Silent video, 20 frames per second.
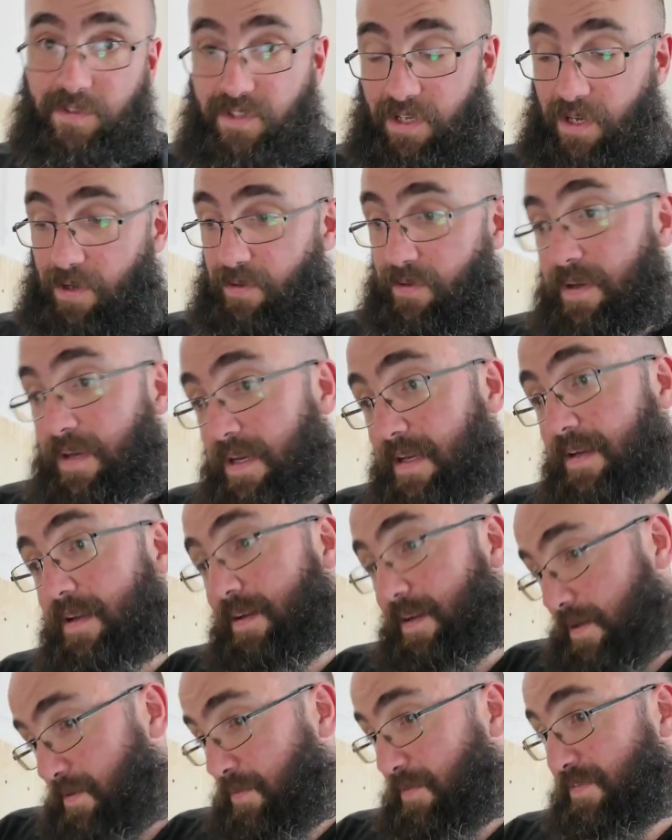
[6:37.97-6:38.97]
So
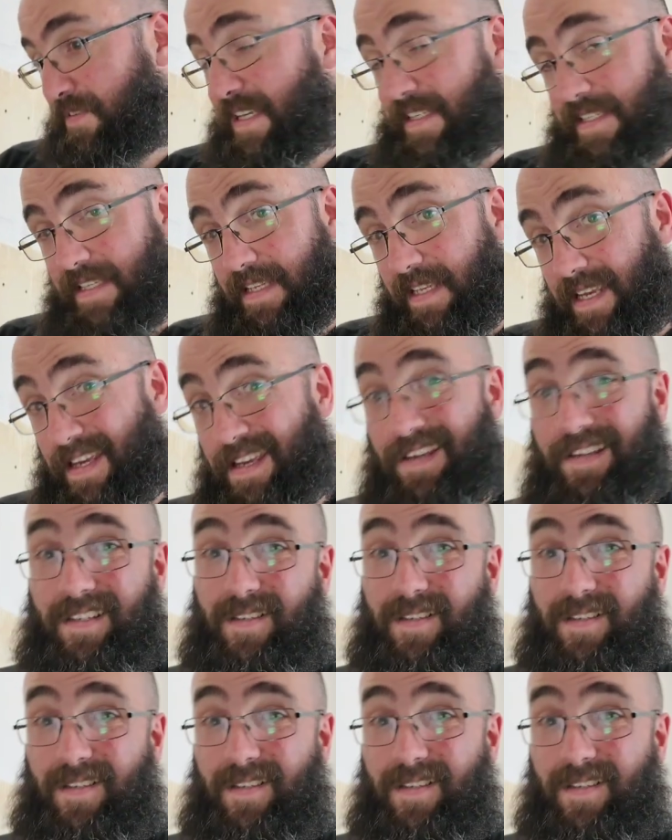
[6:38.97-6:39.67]
we've tested here,